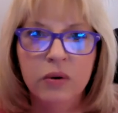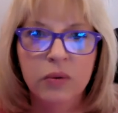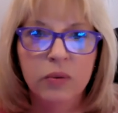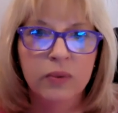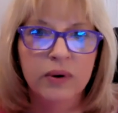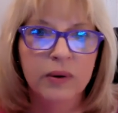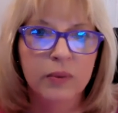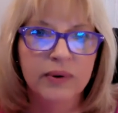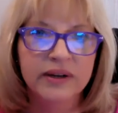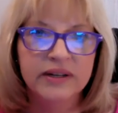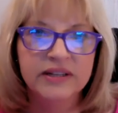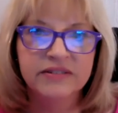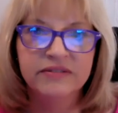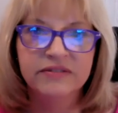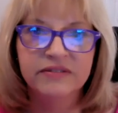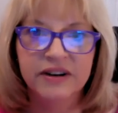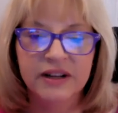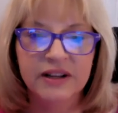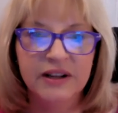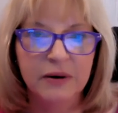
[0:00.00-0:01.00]
where we
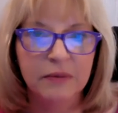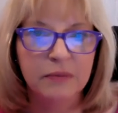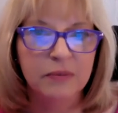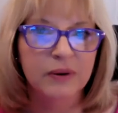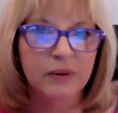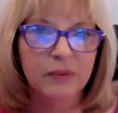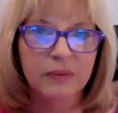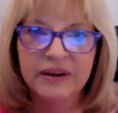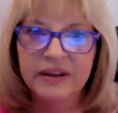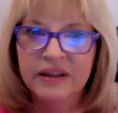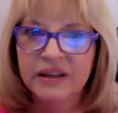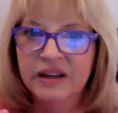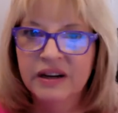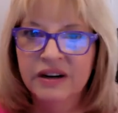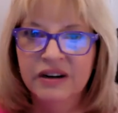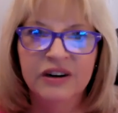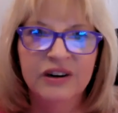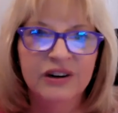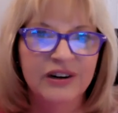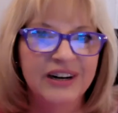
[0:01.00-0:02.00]
develop, where we
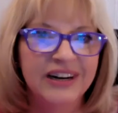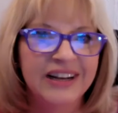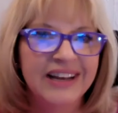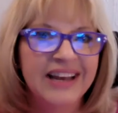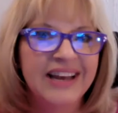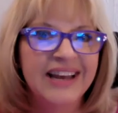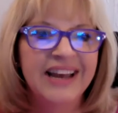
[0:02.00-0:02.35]
learn,